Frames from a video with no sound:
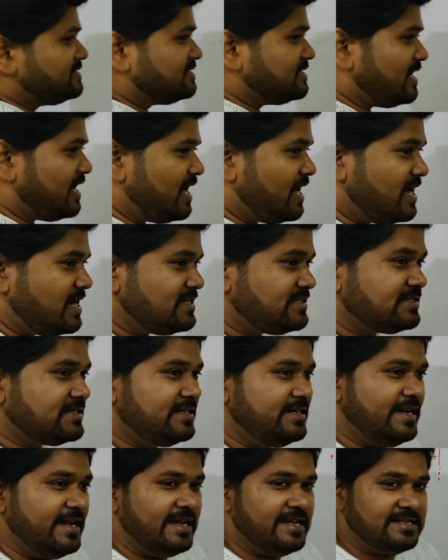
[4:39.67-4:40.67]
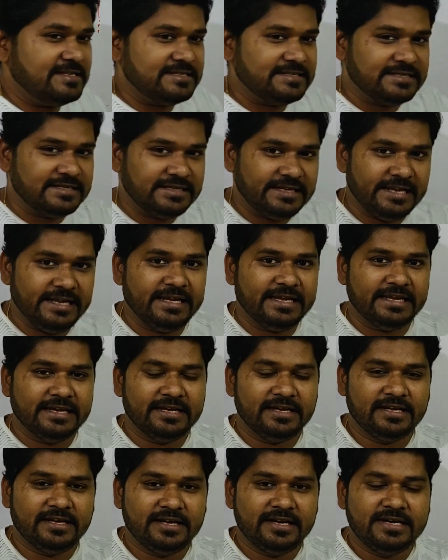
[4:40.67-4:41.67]
charge density.
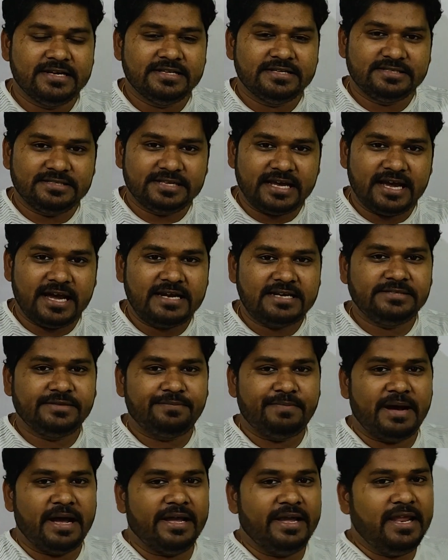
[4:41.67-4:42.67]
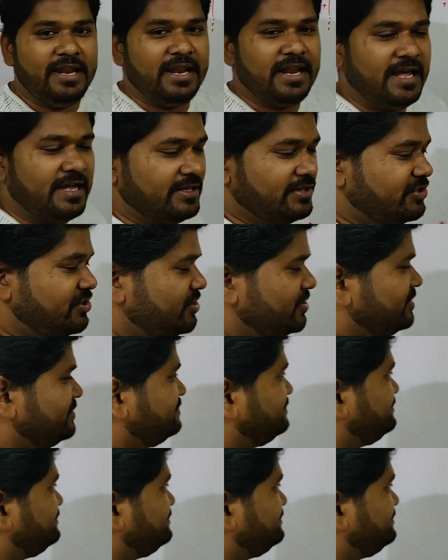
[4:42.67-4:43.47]
Charge by length.